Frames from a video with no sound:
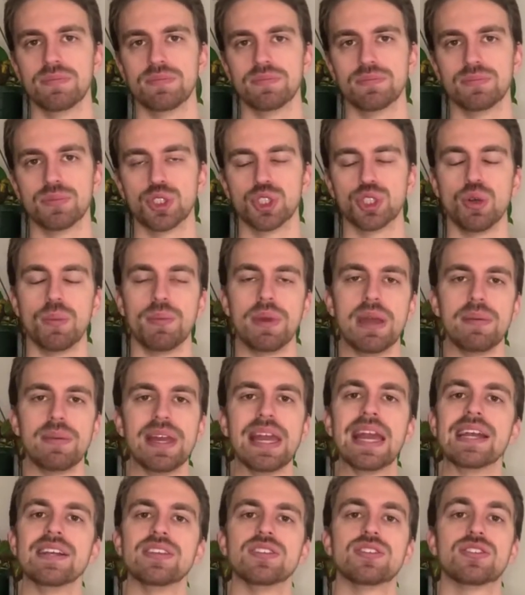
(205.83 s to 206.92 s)
so maybe
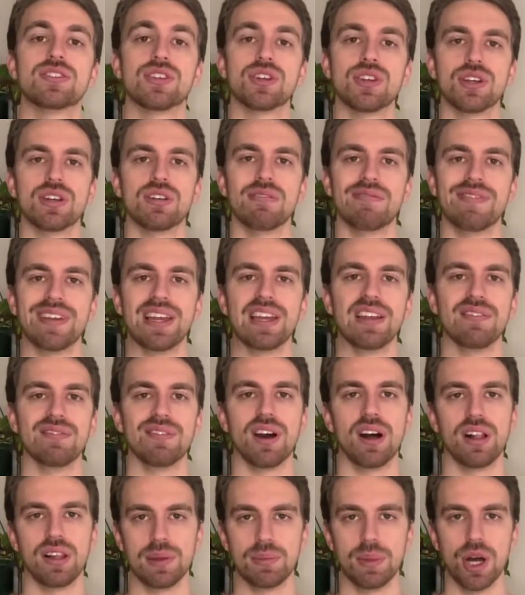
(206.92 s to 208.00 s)
a serve in
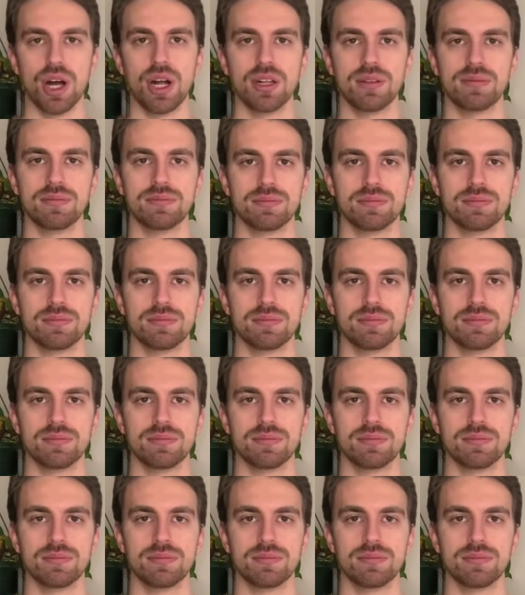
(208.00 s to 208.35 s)
volleyball.